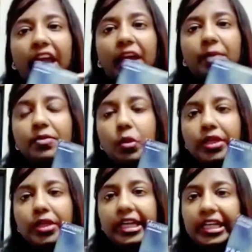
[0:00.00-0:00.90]
I'm
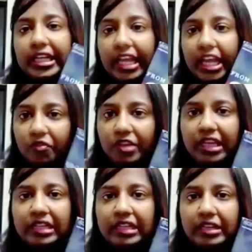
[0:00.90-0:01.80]
donating
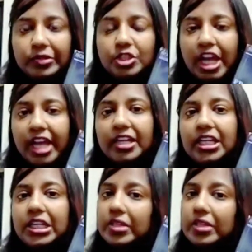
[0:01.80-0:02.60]
everything to charity,